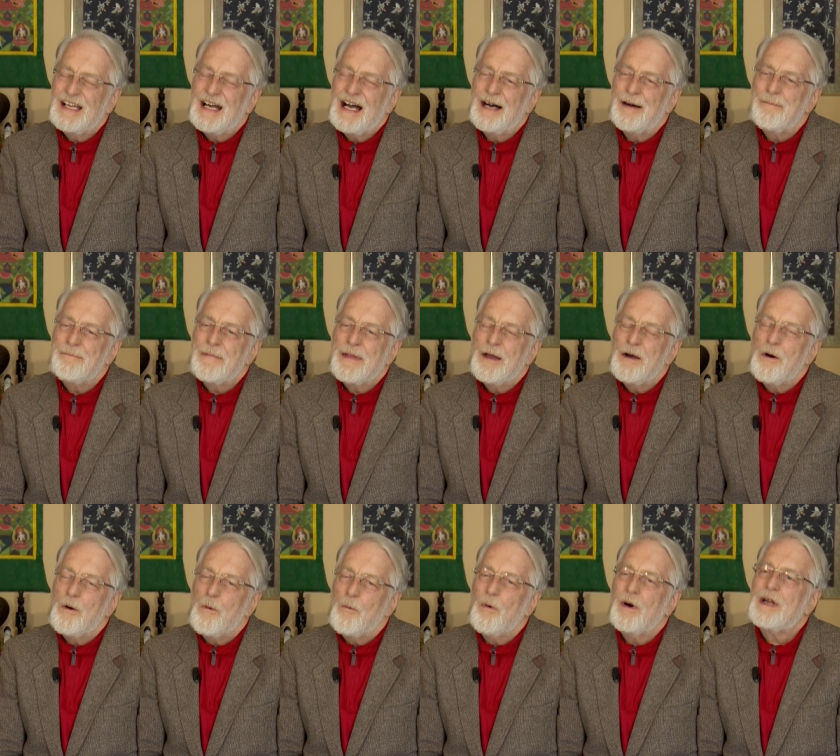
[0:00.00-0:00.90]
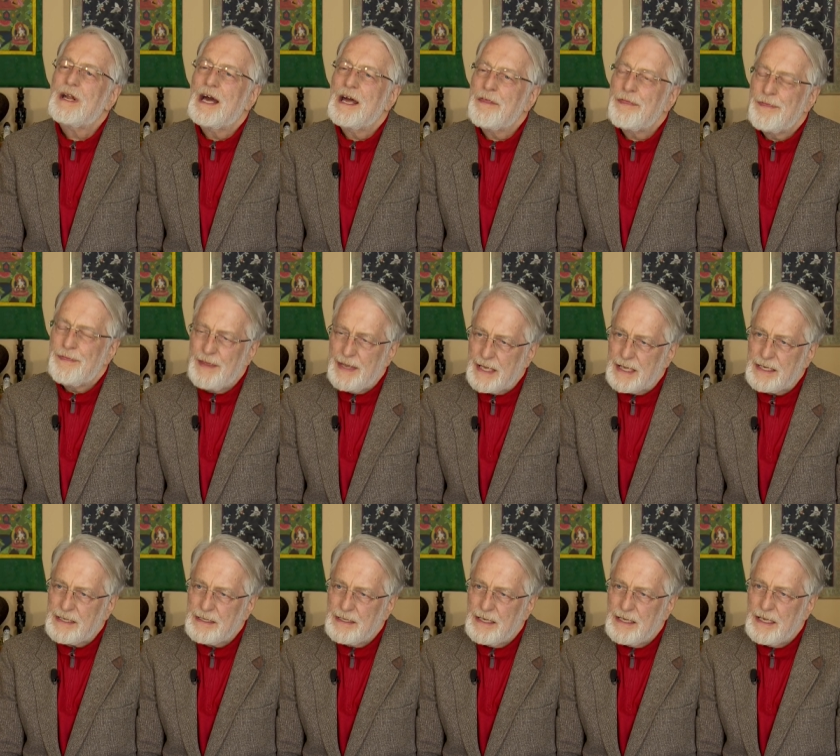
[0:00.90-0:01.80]
Uh, what I
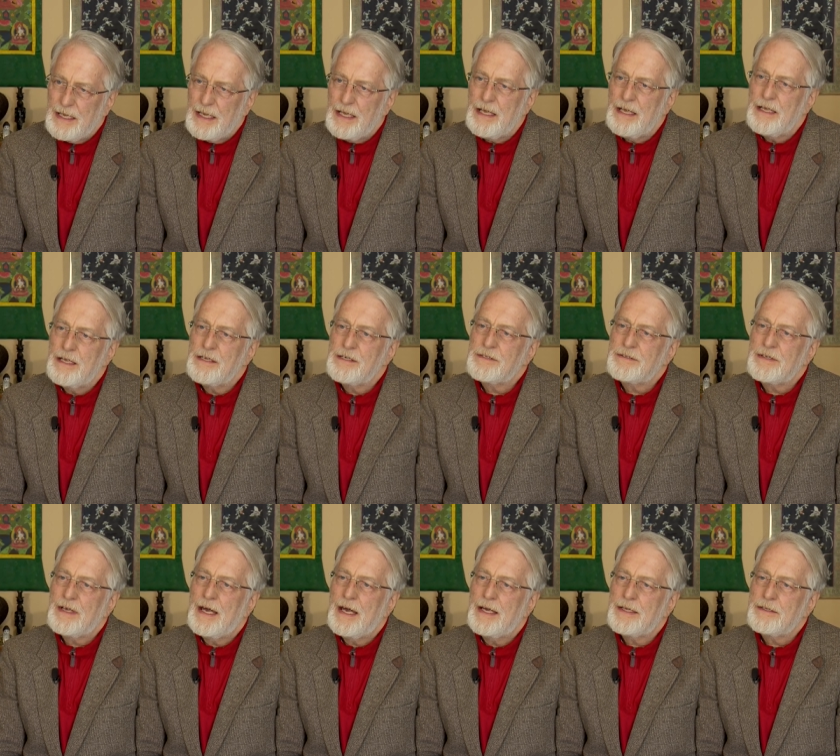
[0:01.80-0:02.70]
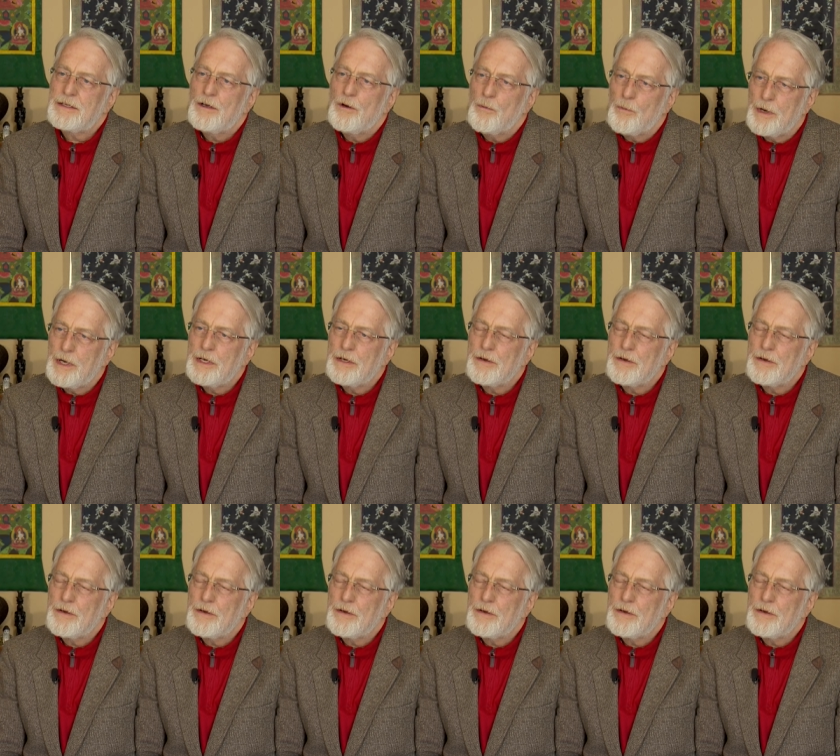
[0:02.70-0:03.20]
think is that we